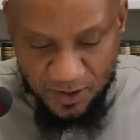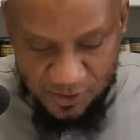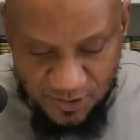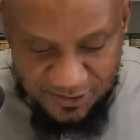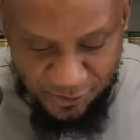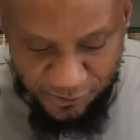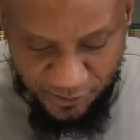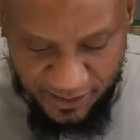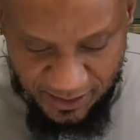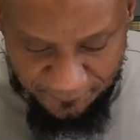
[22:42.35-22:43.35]
So that's
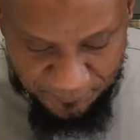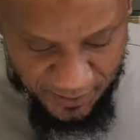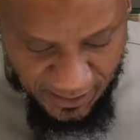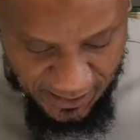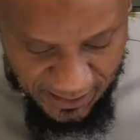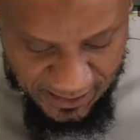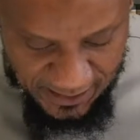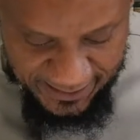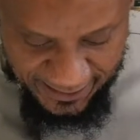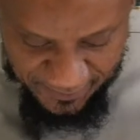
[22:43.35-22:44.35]
concerning,
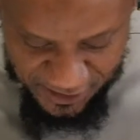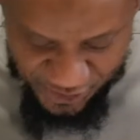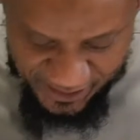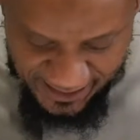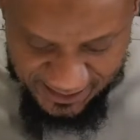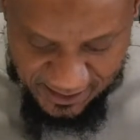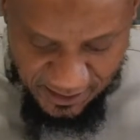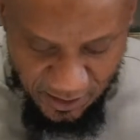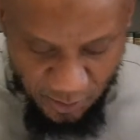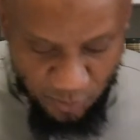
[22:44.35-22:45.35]
then he mentioned that
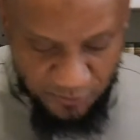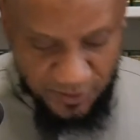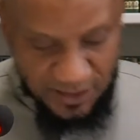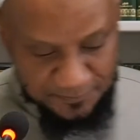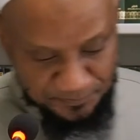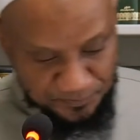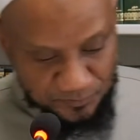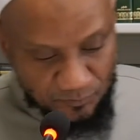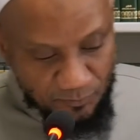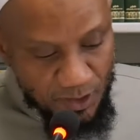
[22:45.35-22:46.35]
of
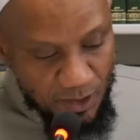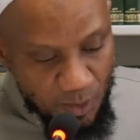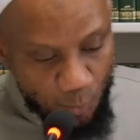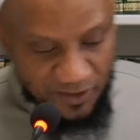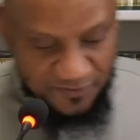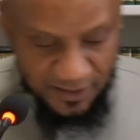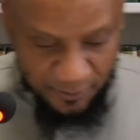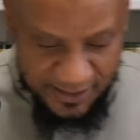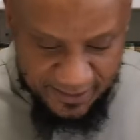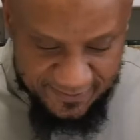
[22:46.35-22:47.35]
one of the
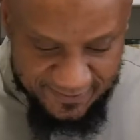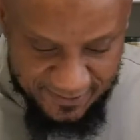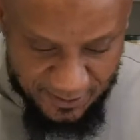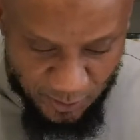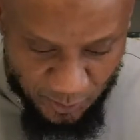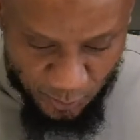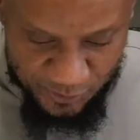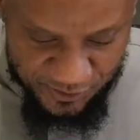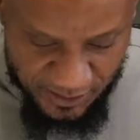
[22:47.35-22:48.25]
narrators who's